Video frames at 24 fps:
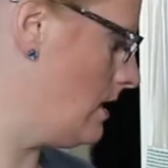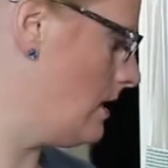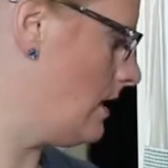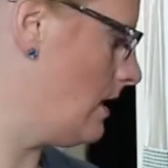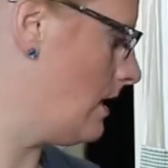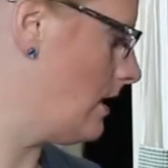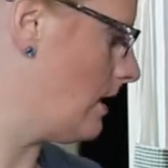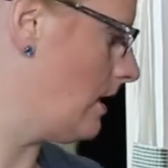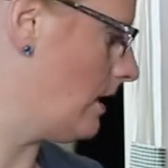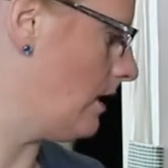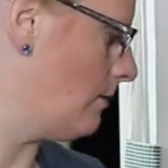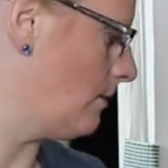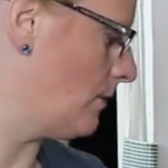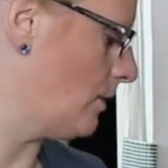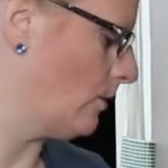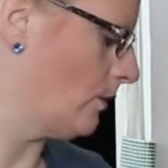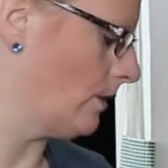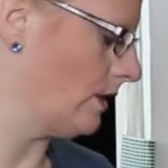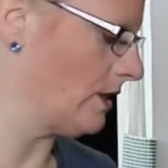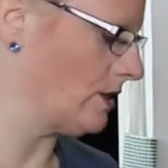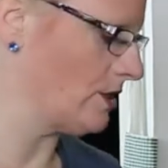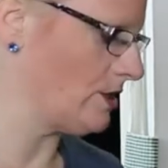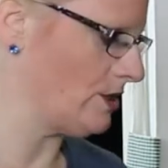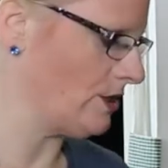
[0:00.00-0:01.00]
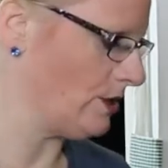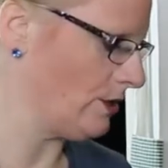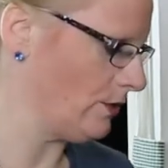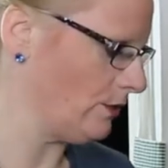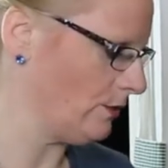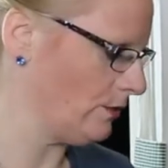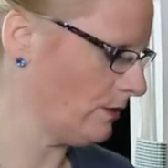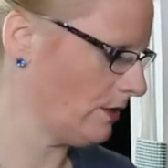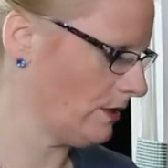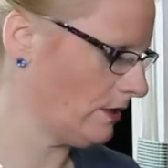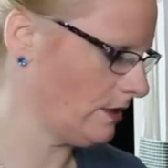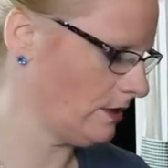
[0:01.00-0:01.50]
And I'm going
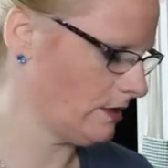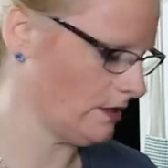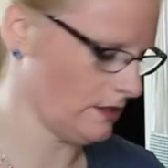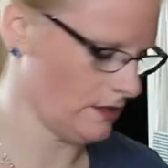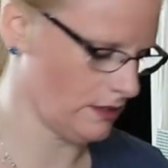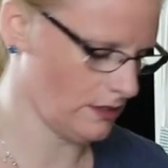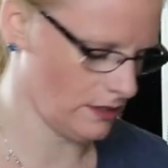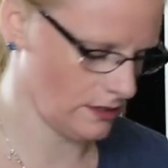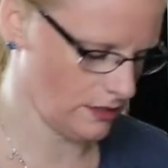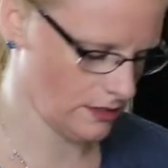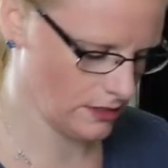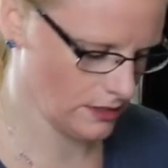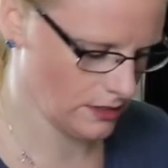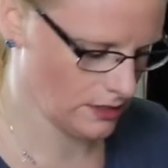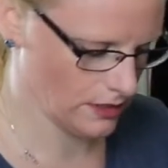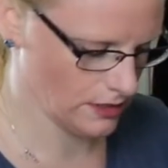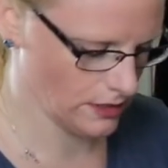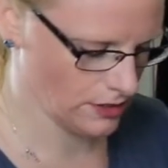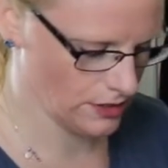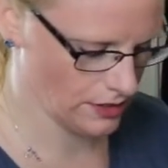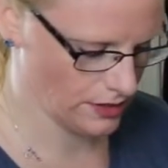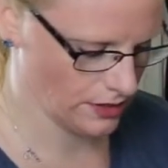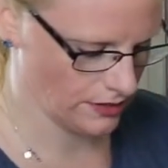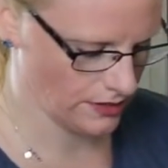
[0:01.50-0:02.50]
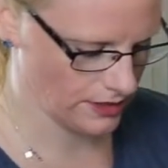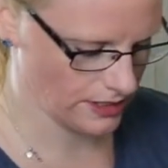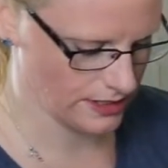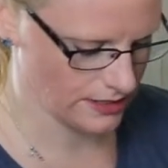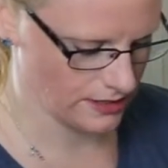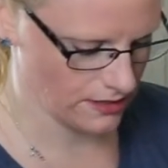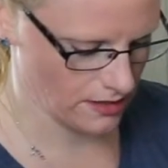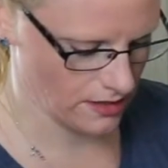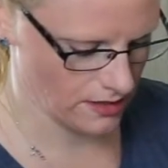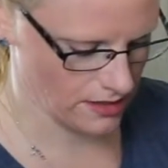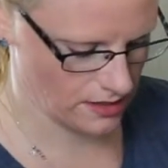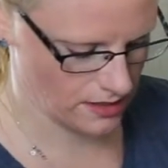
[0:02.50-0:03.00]
to turn this
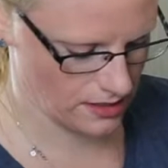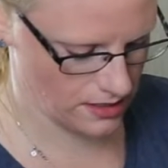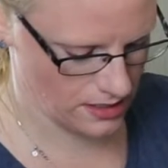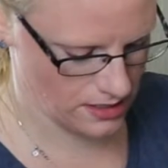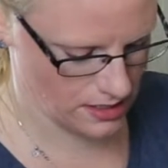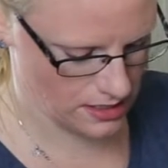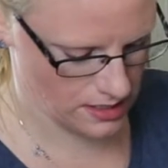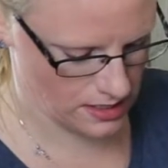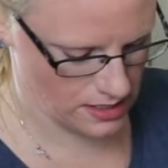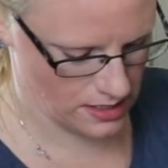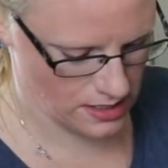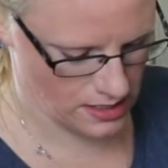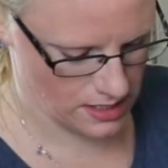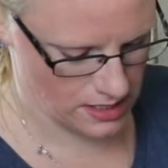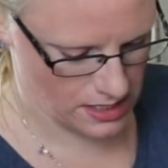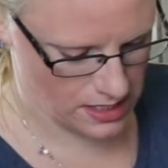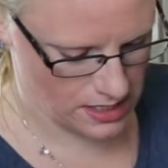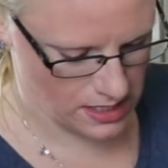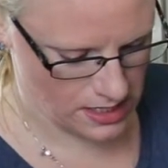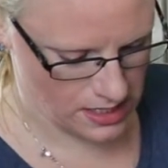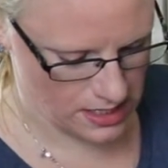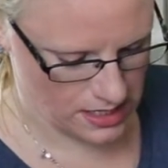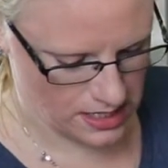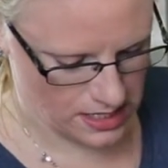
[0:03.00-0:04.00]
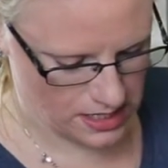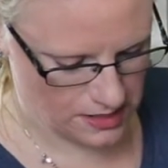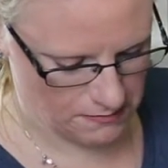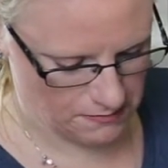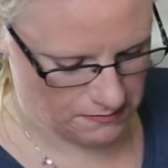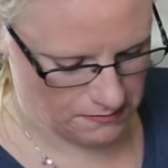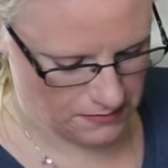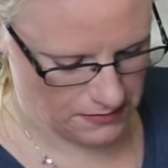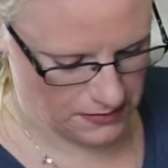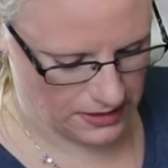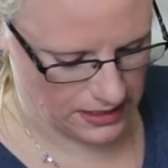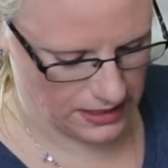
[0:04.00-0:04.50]
on
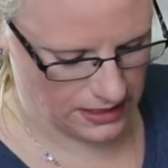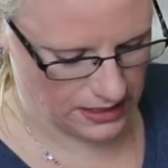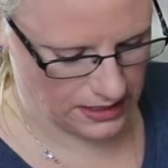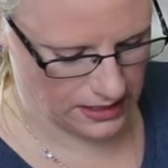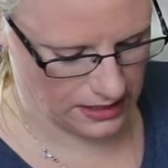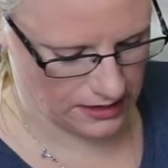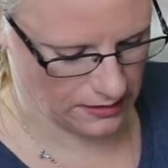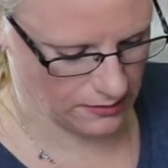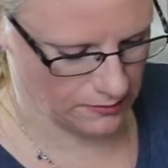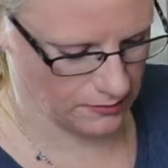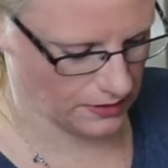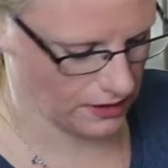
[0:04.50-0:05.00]
medium